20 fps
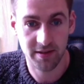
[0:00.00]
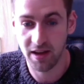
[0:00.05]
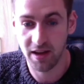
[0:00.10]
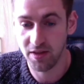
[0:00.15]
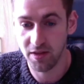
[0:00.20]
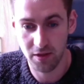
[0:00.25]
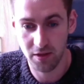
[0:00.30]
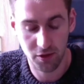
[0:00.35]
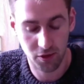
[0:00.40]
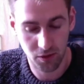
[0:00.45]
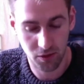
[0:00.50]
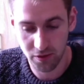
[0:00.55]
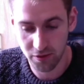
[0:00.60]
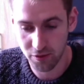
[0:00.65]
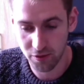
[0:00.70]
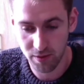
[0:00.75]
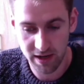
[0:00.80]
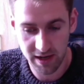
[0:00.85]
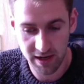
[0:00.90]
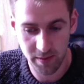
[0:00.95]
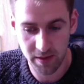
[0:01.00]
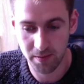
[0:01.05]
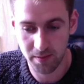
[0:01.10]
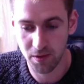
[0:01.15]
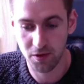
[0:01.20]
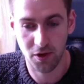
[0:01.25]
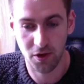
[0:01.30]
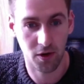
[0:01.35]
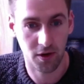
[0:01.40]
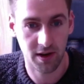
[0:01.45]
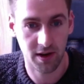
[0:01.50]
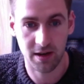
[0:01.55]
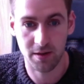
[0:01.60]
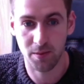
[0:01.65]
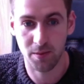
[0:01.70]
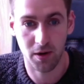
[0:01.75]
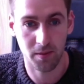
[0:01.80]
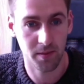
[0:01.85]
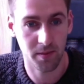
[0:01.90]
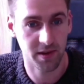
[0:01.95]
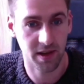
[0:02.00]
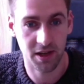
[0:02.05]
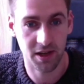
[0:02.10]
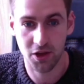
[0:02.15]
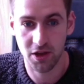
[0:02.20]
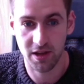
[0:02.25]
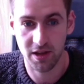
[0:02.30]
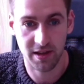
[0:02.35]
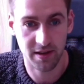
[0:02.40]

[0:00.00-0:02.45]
And there's already people talking about potentially